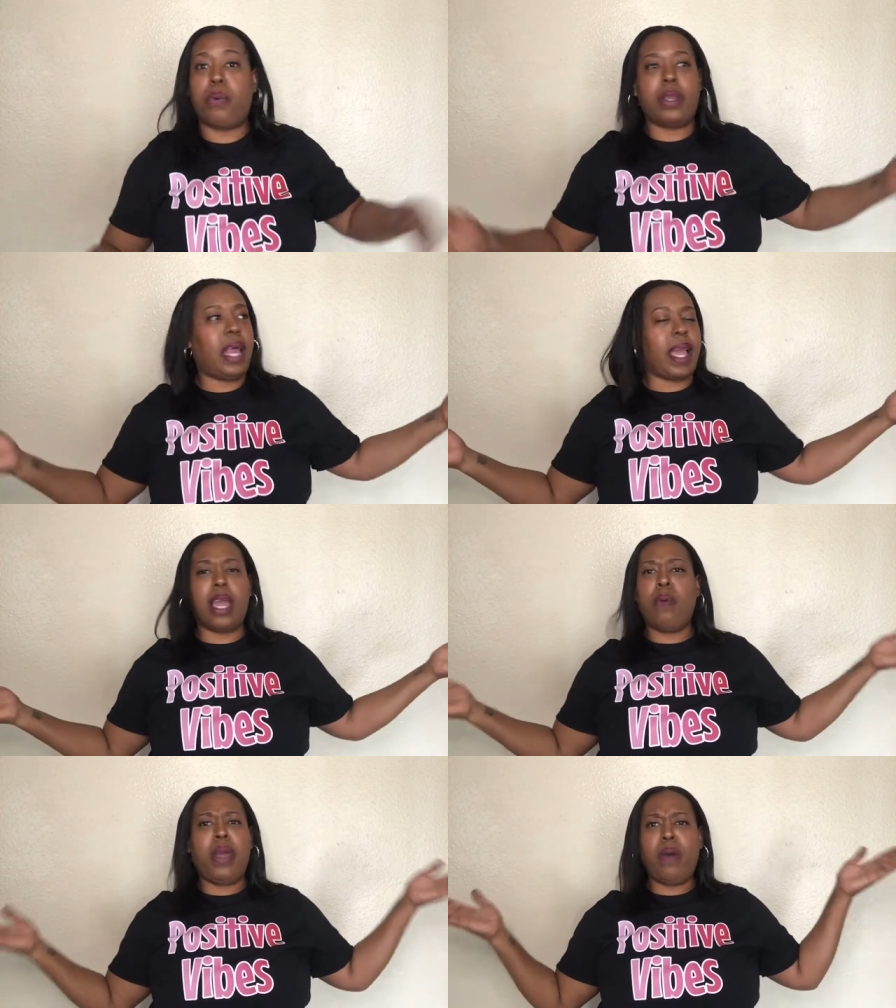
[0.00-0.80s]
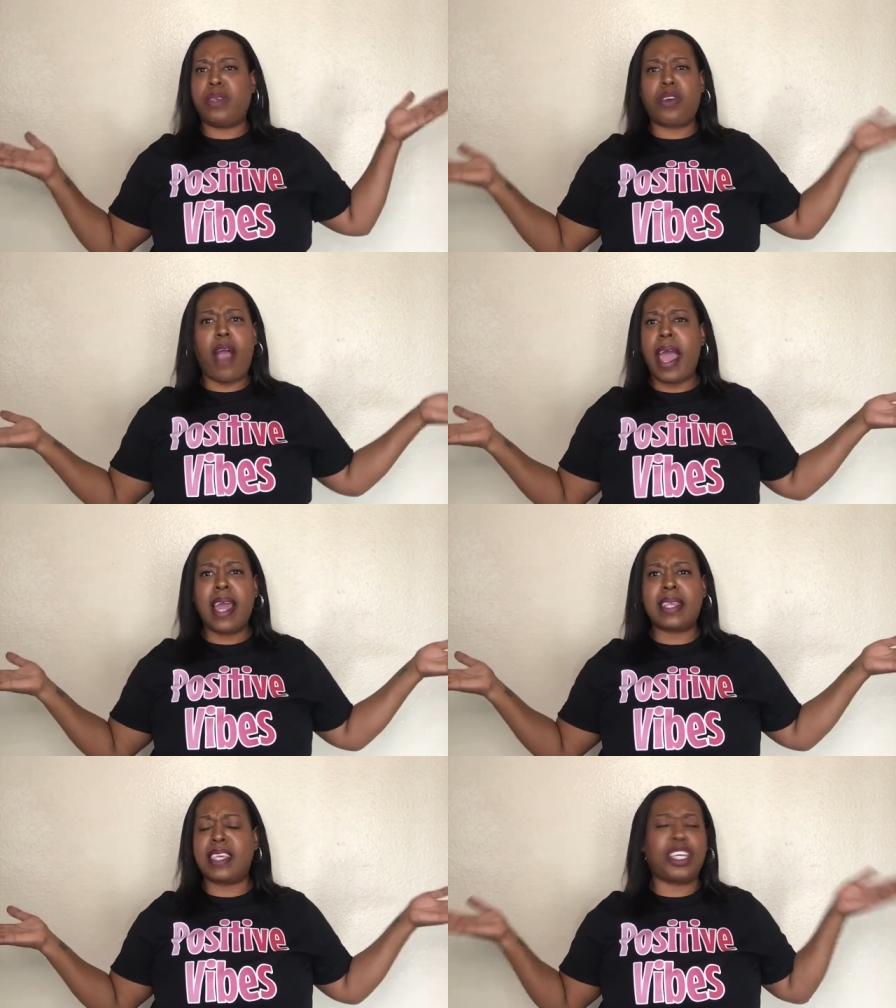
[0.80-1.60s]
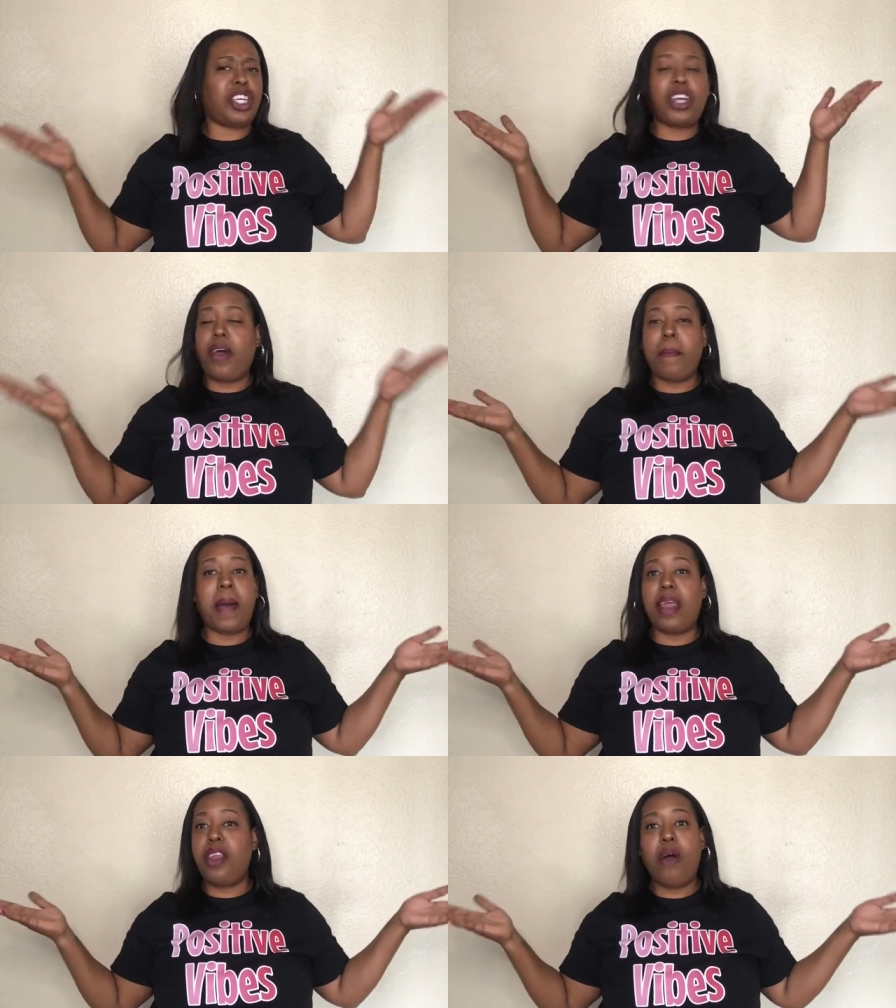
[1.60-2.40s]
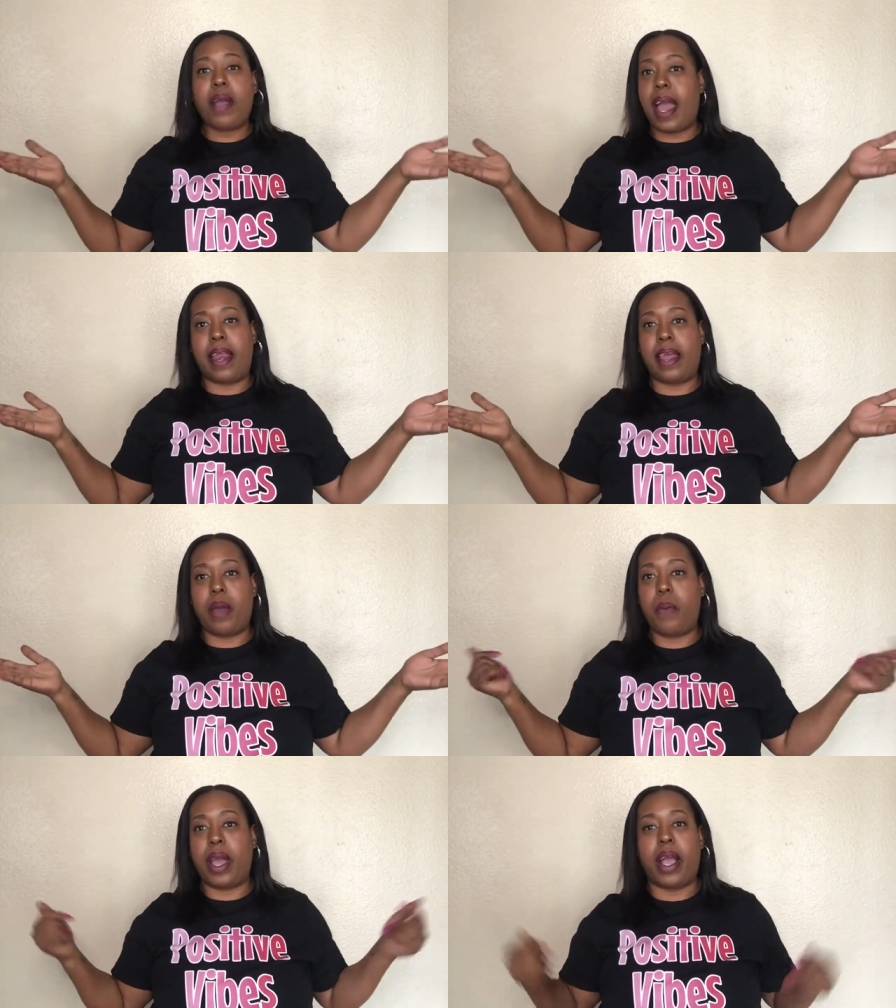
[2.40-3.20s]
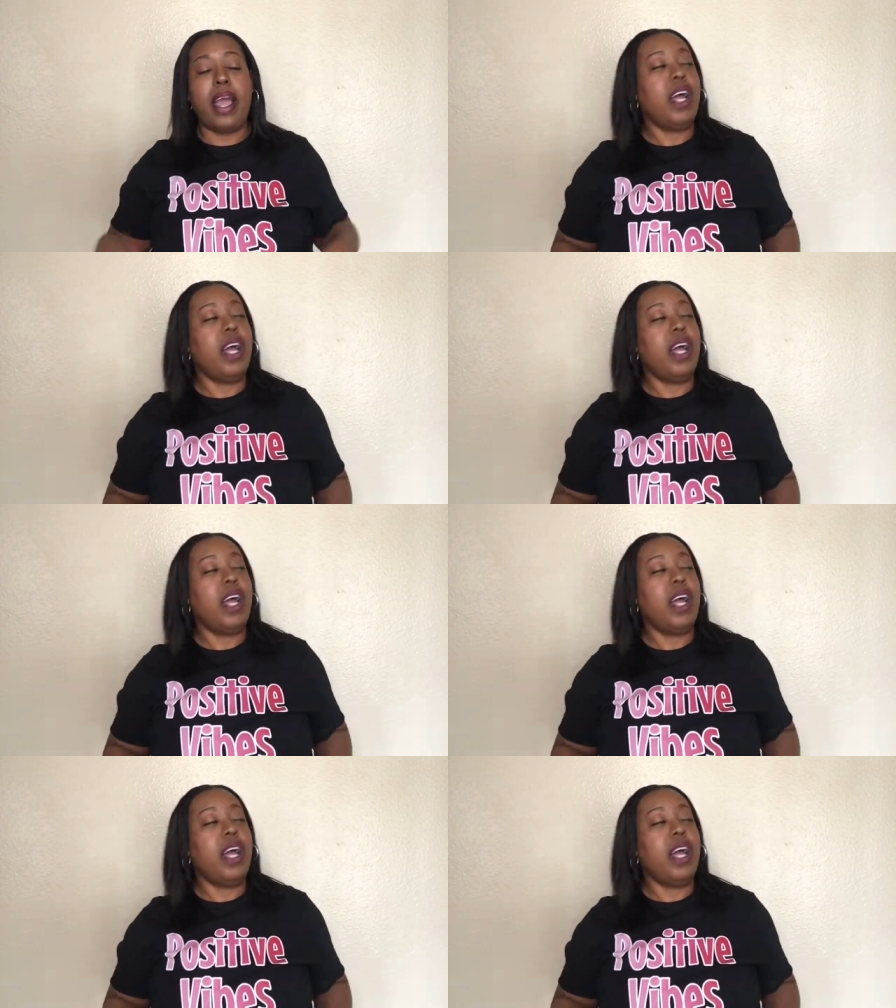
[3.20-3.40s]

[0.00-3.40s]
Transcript: it, it was crazy. She showed up out of no goddamn where.